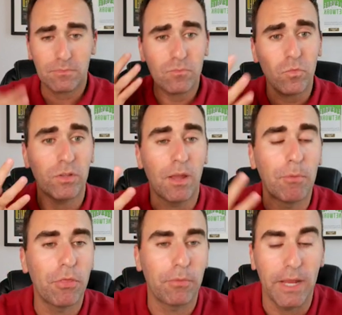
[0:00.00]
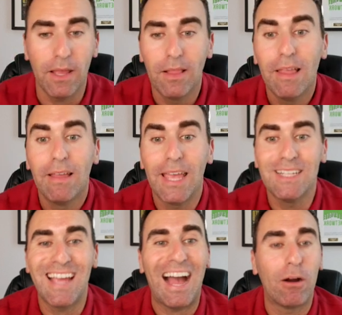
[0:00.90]
Number 3 is
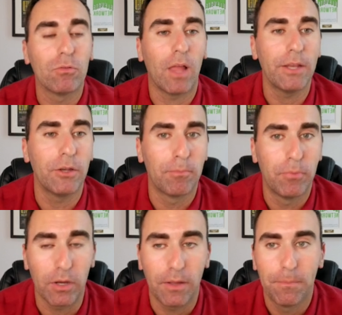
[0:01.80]
outline your book.